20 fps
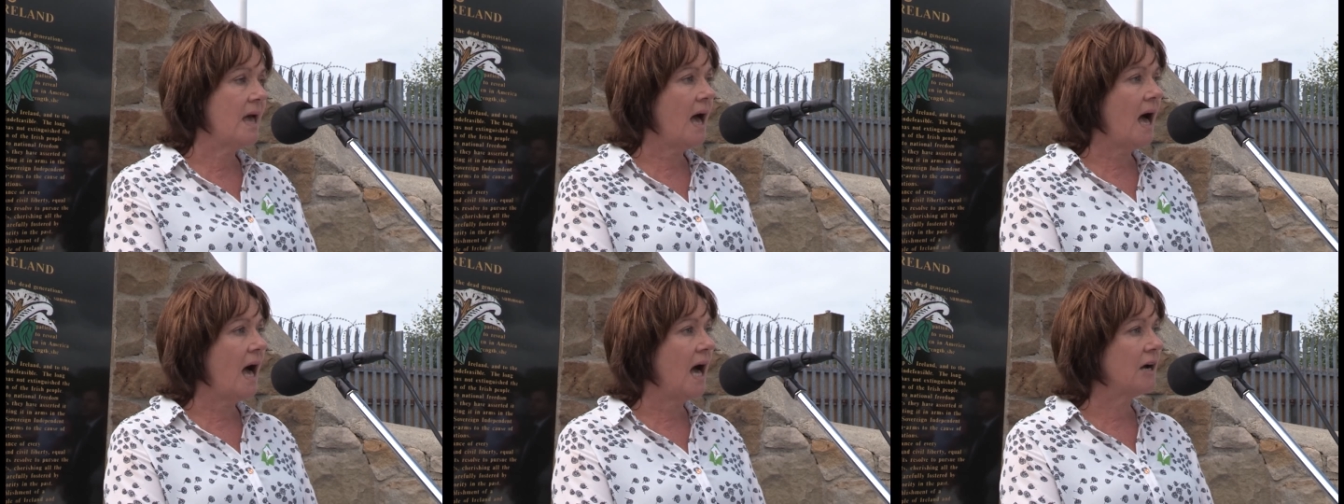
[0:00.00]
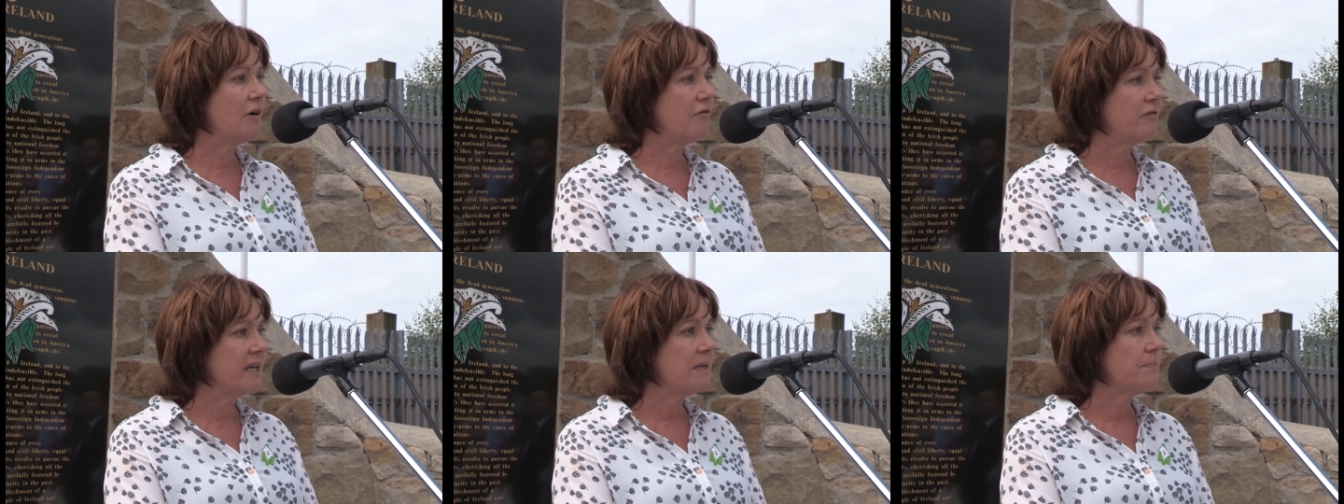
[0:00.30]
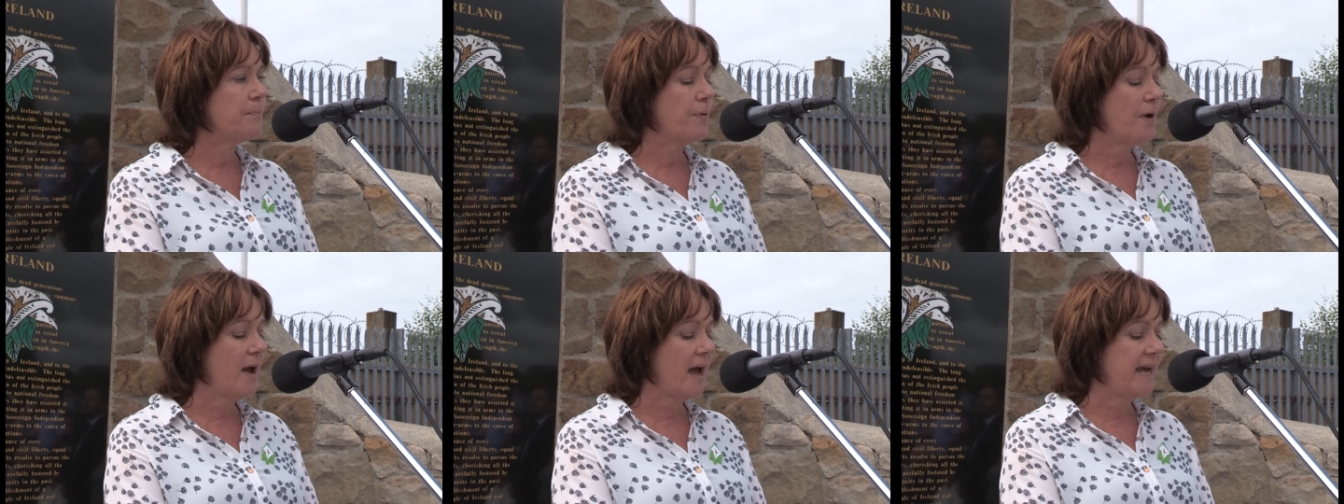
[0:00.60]
and
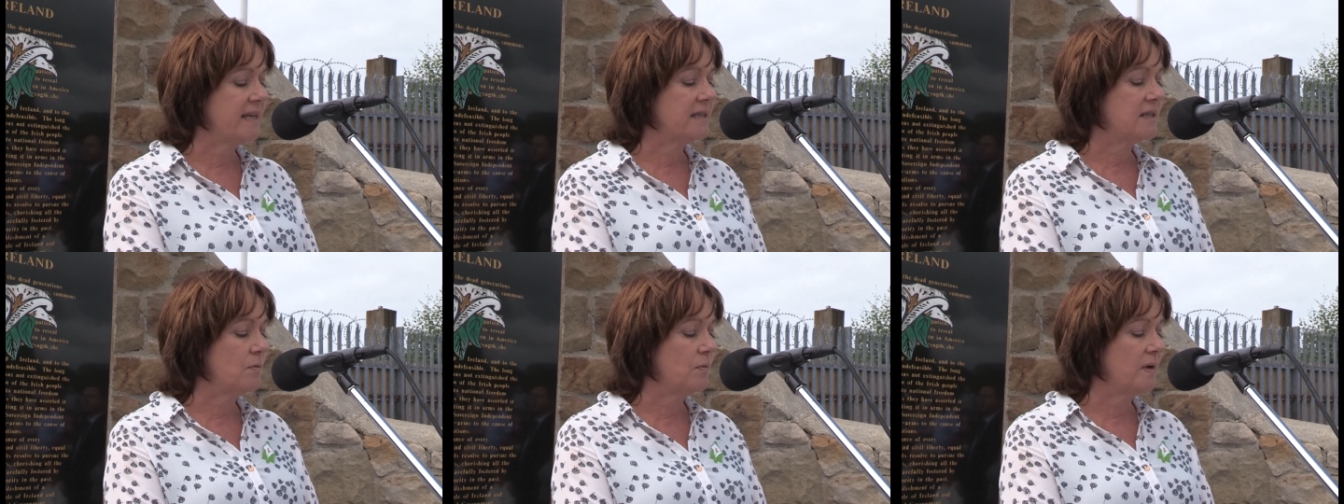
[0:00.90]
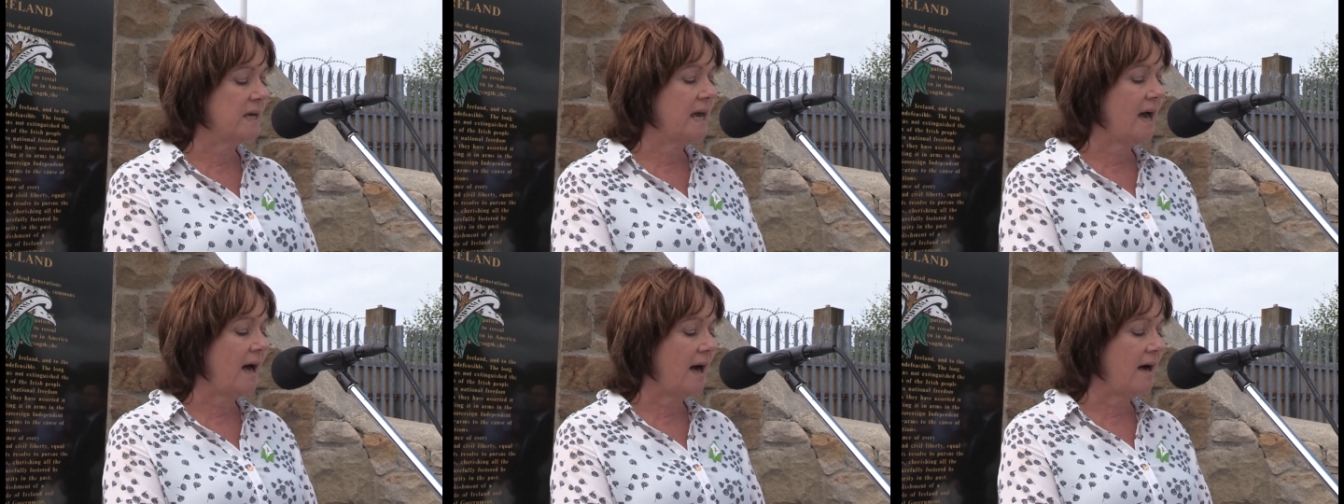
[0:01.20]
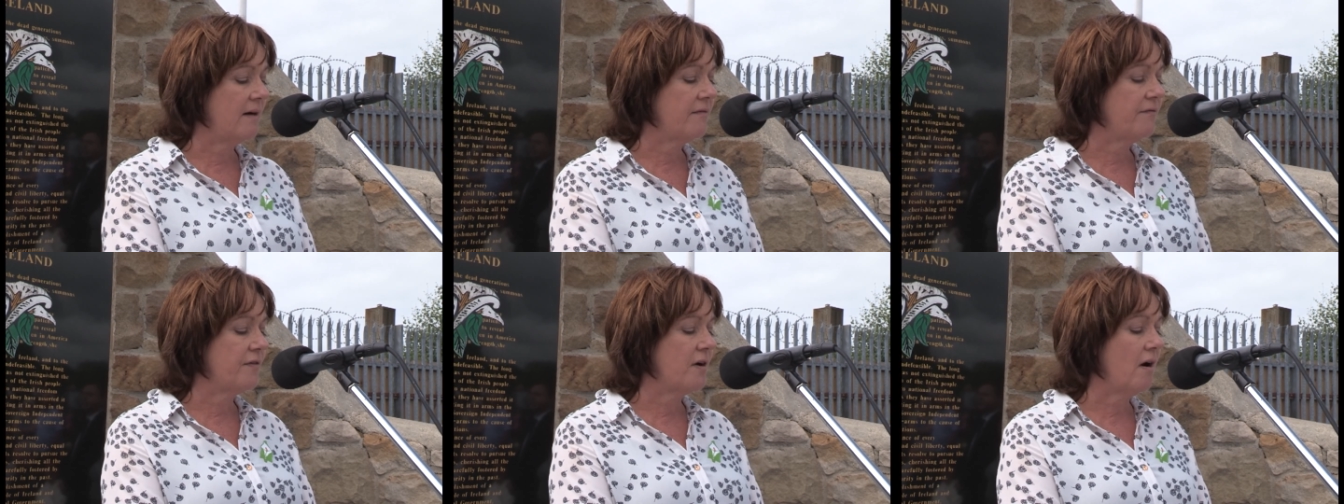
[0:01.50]
great pride that we
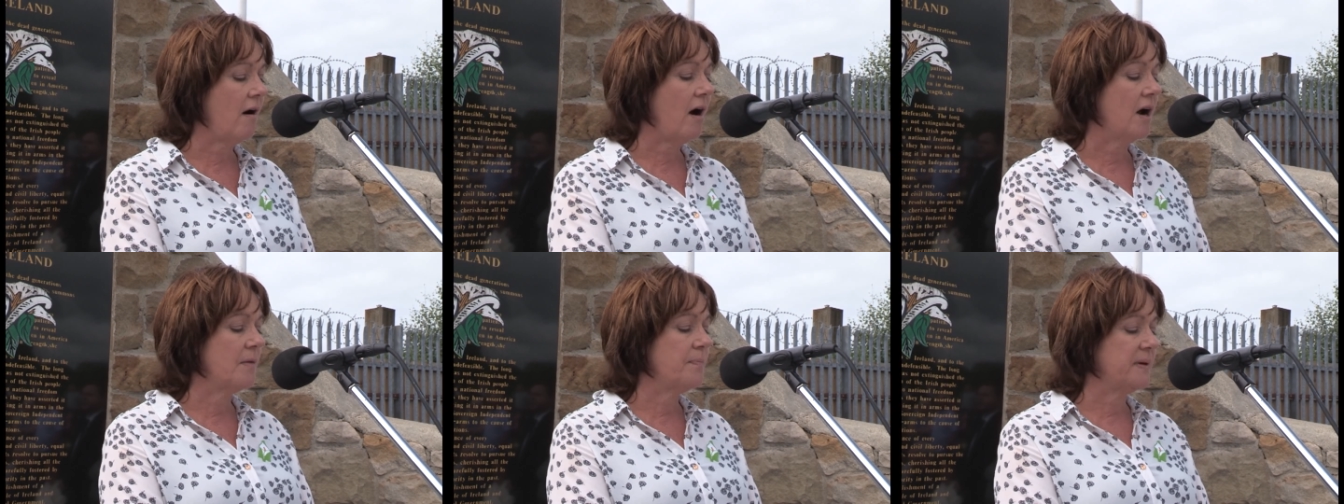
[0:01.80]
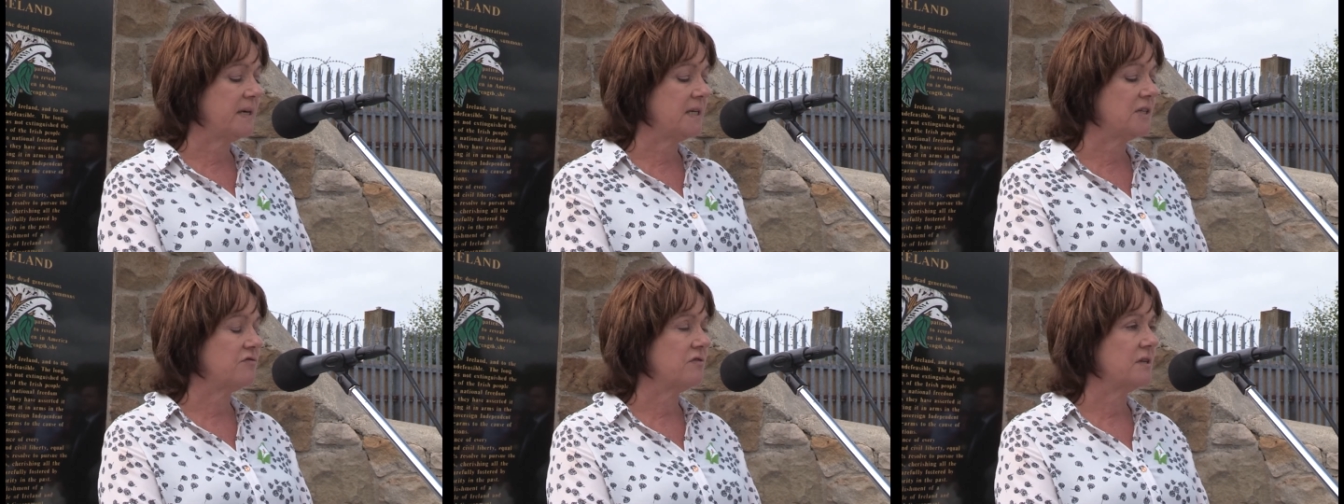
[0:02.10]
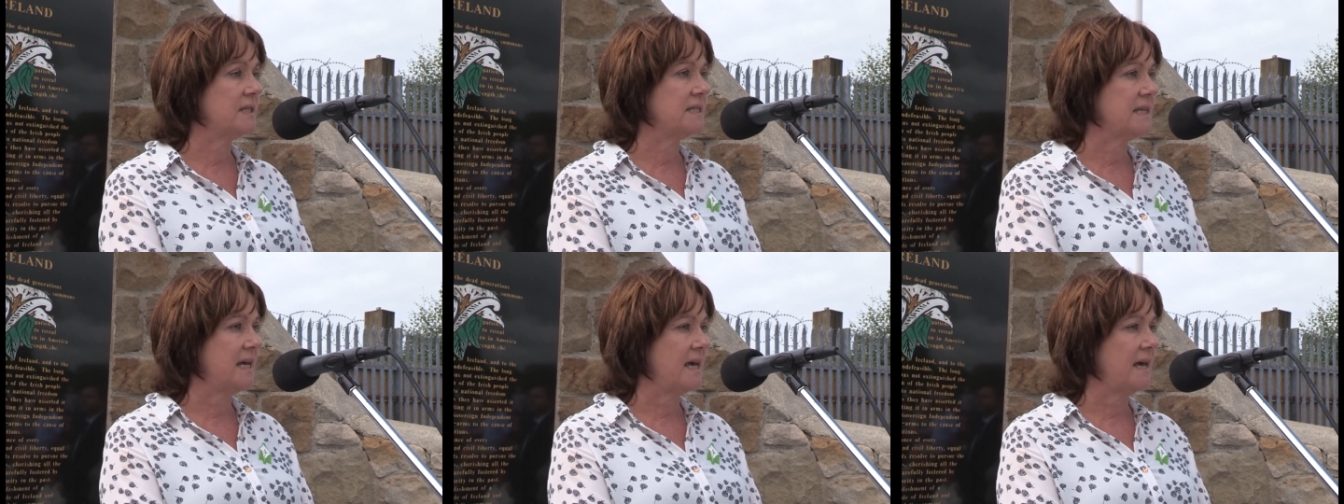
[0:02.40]
have for our
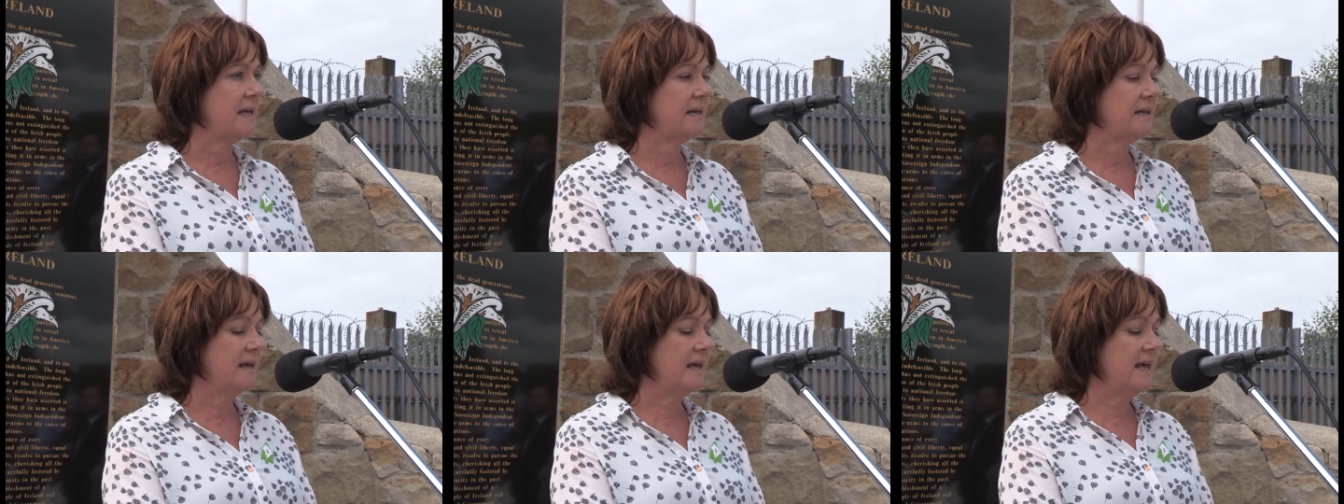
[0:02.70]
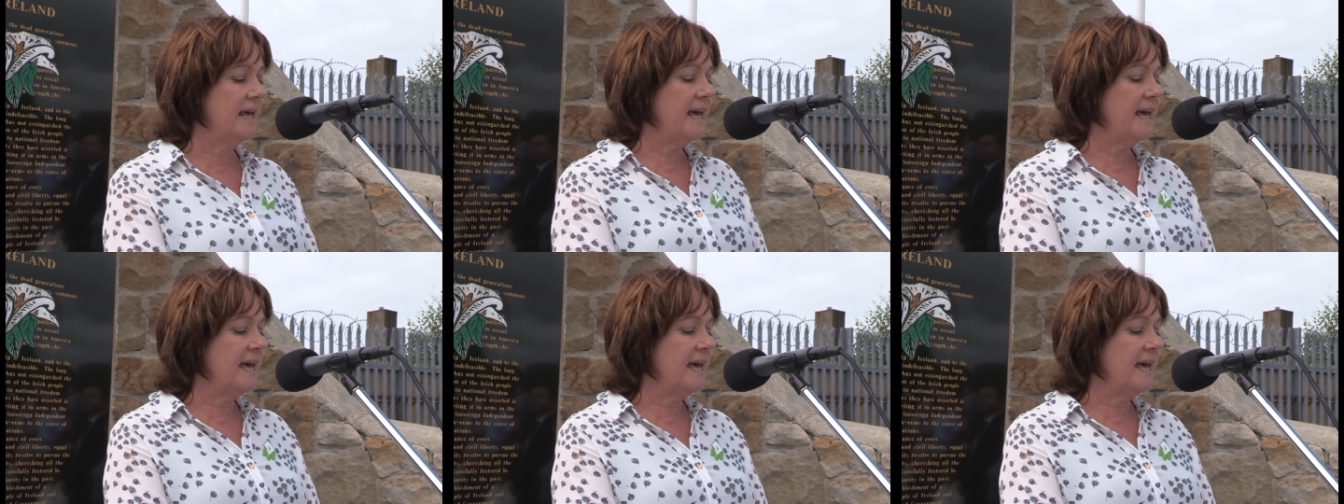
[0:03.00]
Patriot Dead.